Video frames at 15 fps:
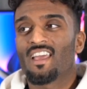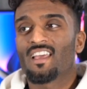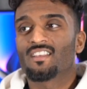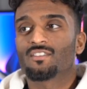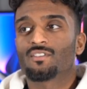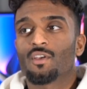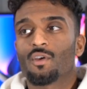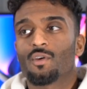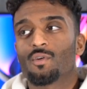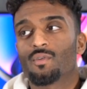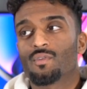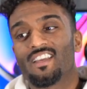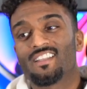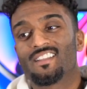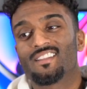
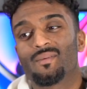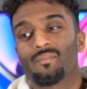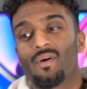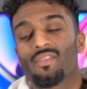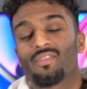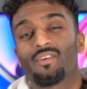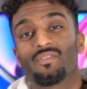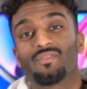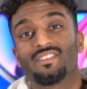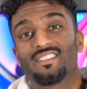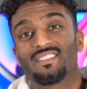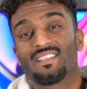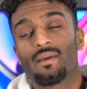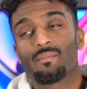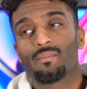So in the month of
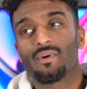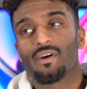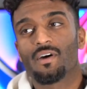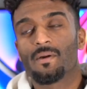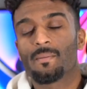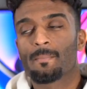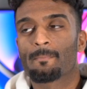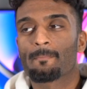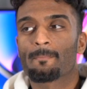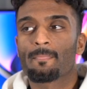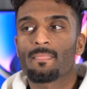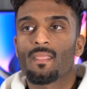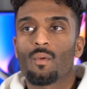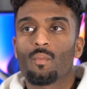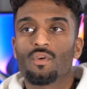December,
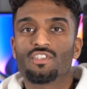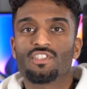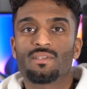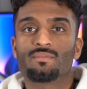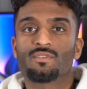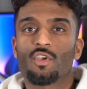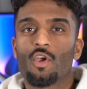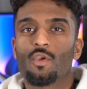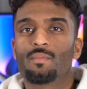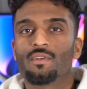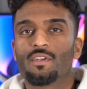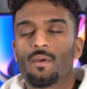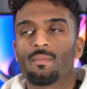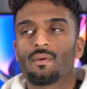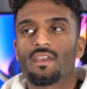when gyms
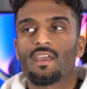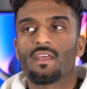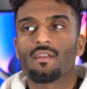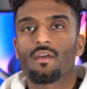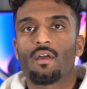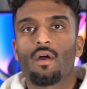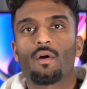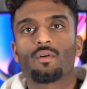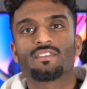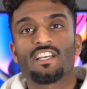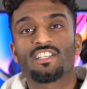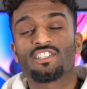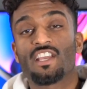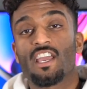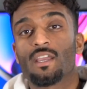opened up again, I was
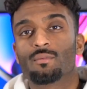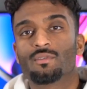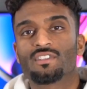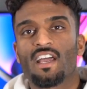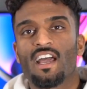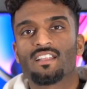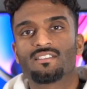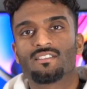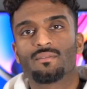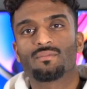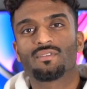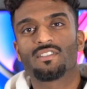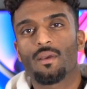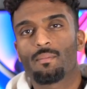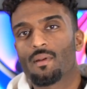actually able to add
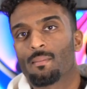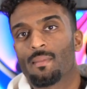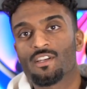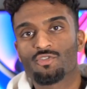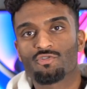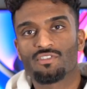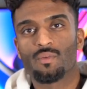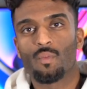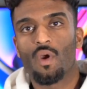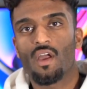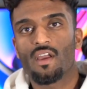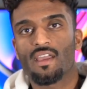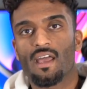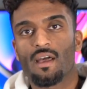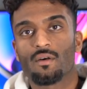some supplementary
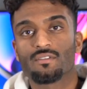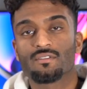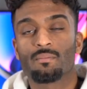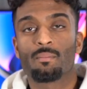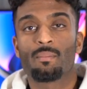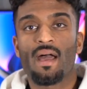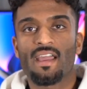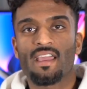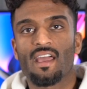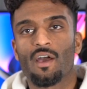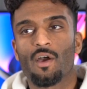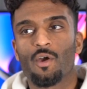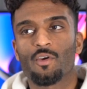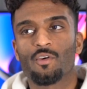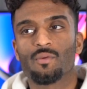workouts back
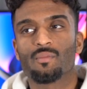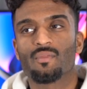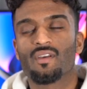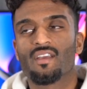at home.